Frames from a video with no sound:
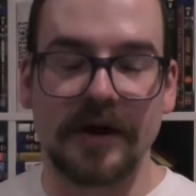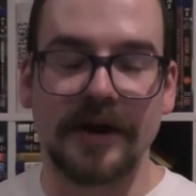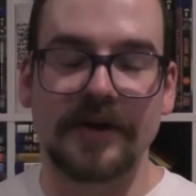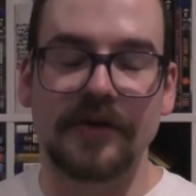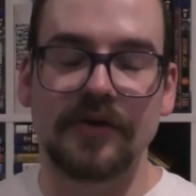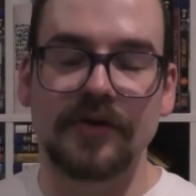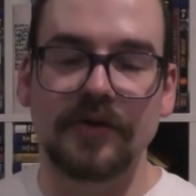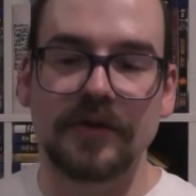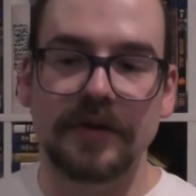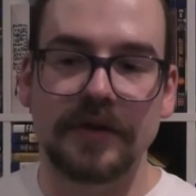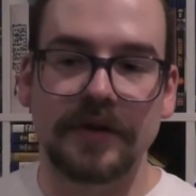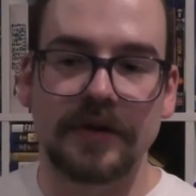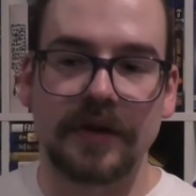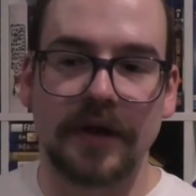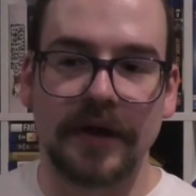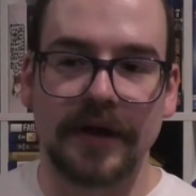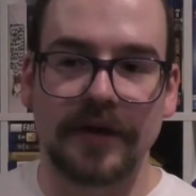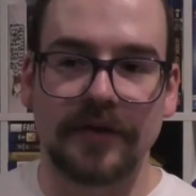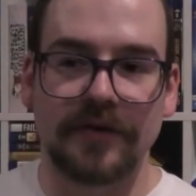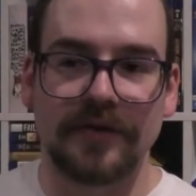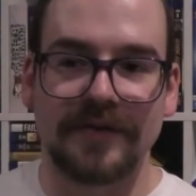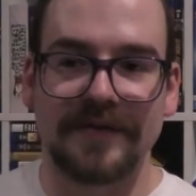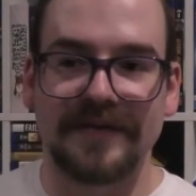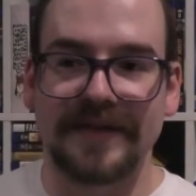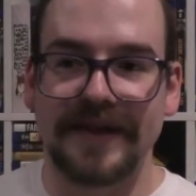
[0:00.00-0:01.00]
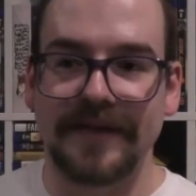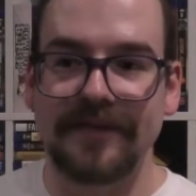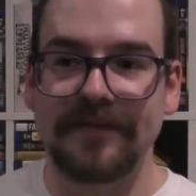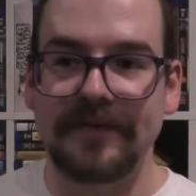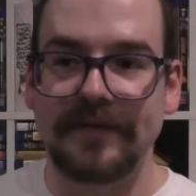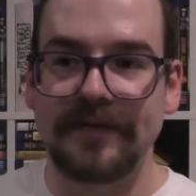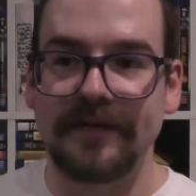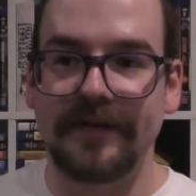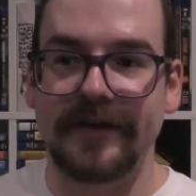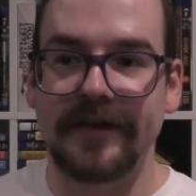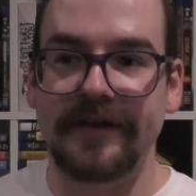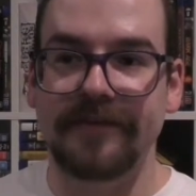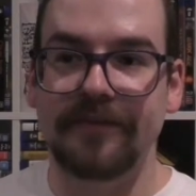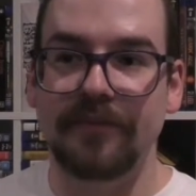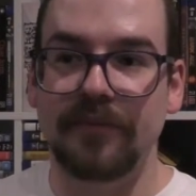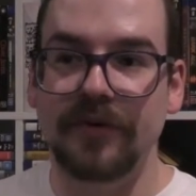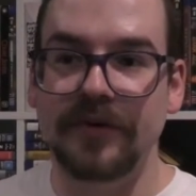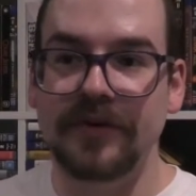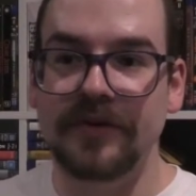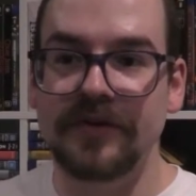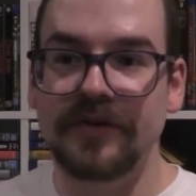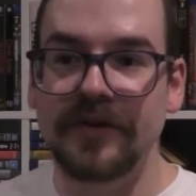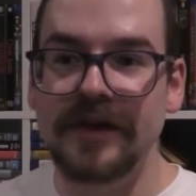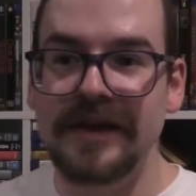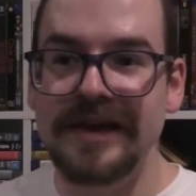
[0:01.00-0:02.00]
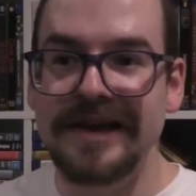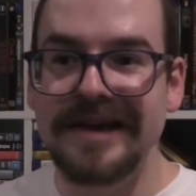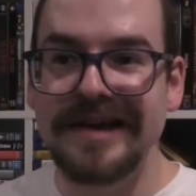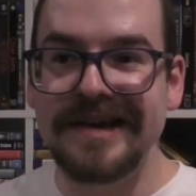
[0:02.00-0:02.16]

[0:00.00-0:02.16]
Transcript: I know that I could do the same thing to Imprint.